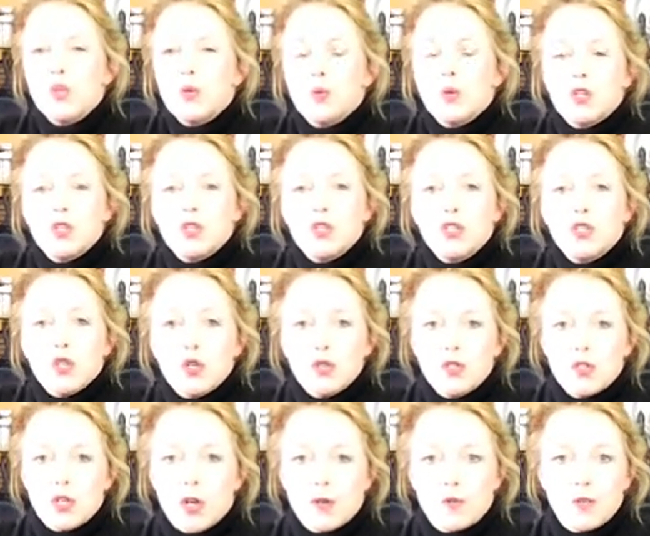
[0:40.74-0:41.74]
don't want it so
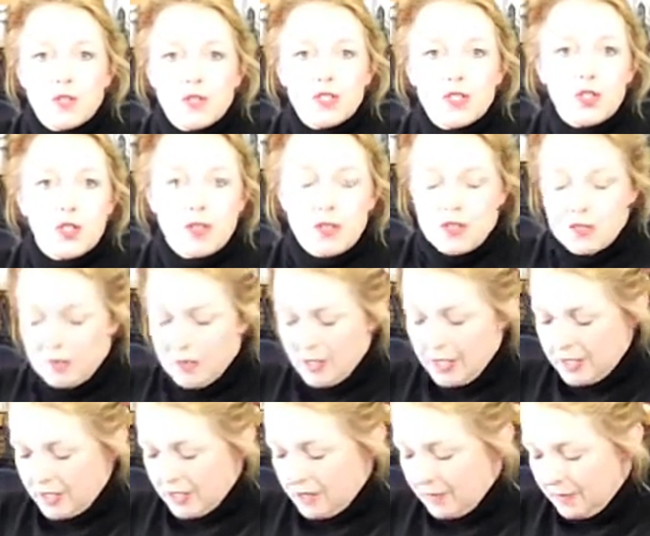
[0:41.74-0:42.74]
soft that it's close to
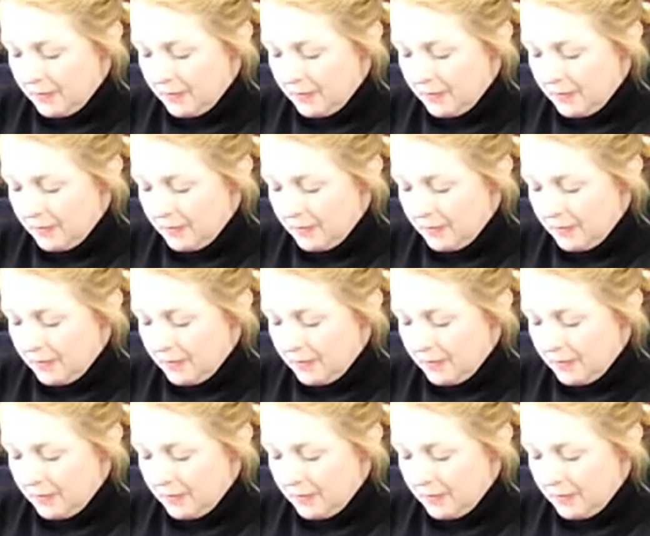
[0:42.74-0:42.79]
melting.